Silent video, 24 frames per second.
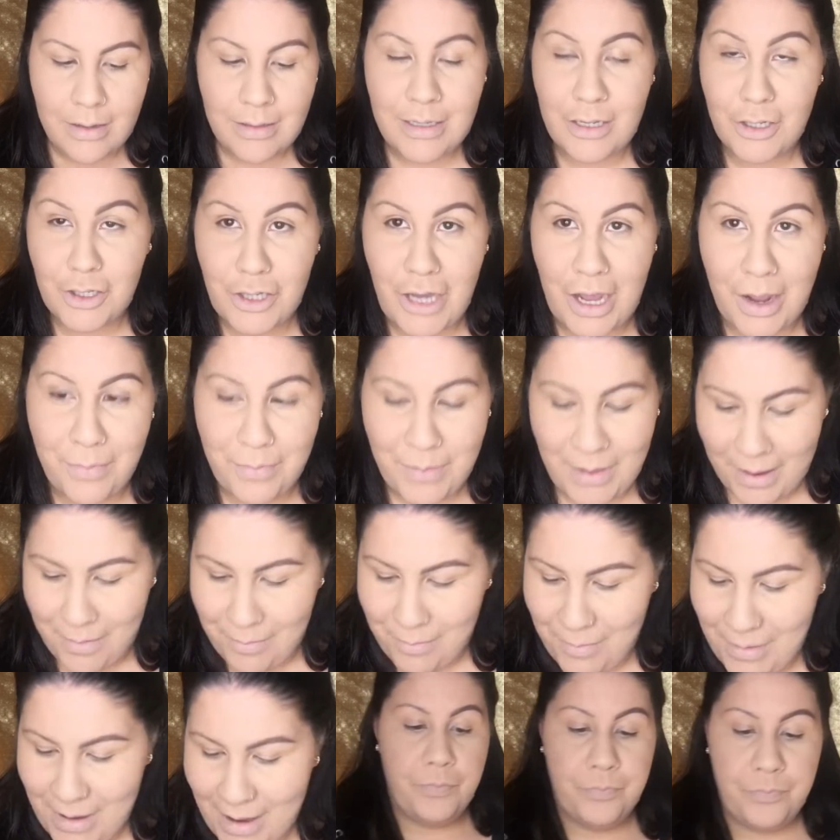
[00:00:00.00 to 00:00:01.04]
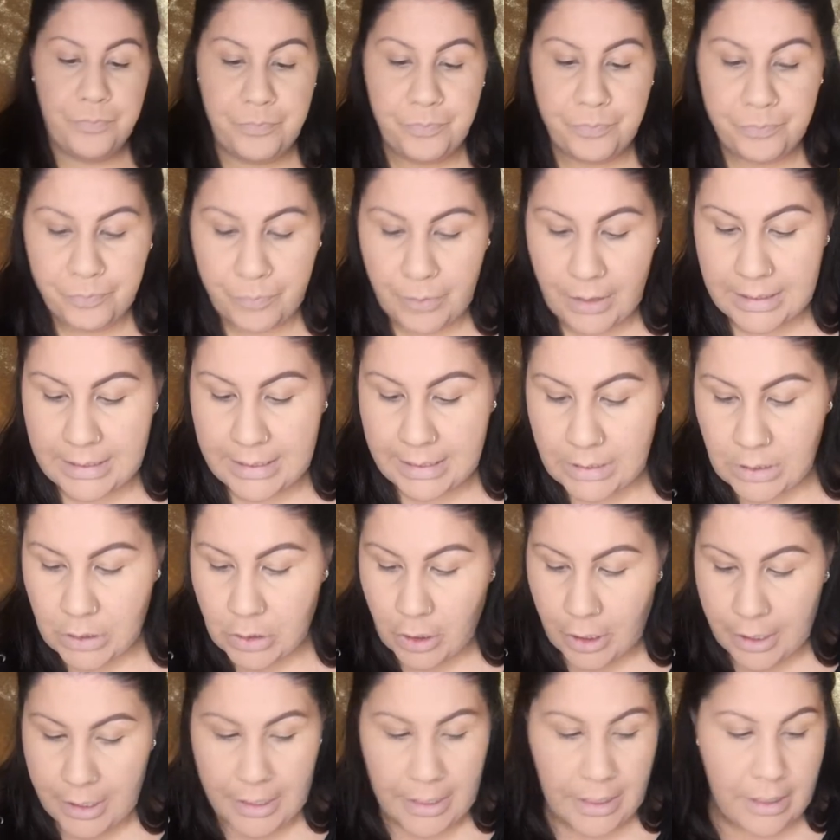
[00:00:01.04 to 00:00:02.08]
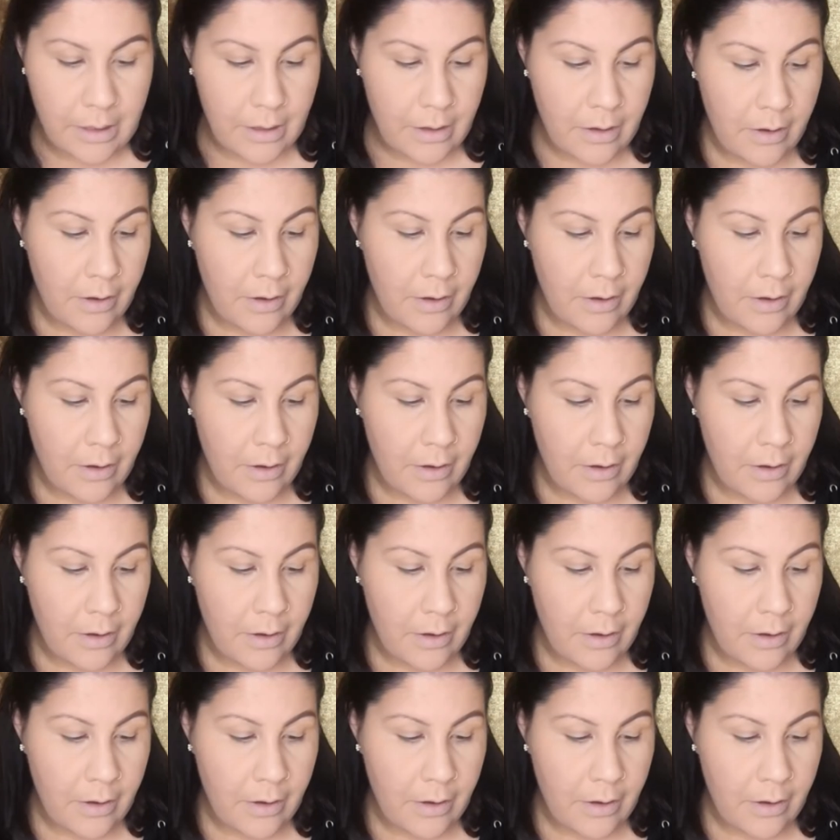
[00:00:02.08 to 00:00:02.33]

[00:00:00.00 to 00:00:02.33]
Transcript: to shape them. Let's get started.